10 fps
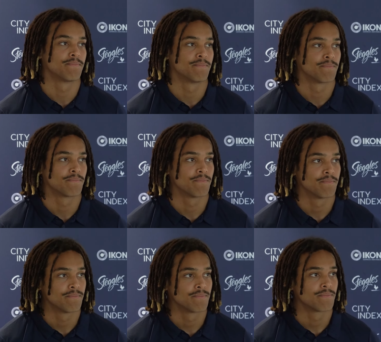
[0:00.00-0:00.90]

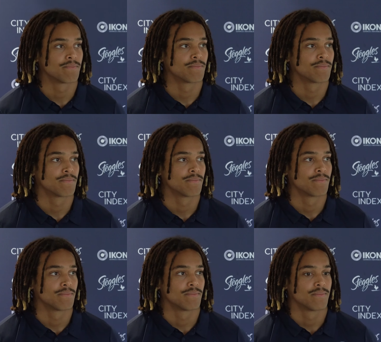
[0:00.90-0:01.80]

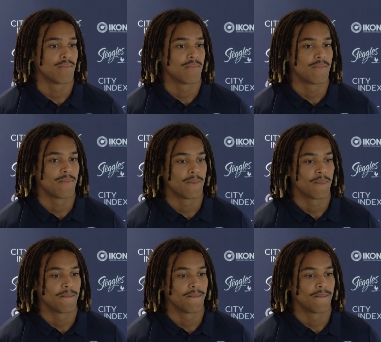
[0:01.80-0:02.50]
No one is speaking in this clip.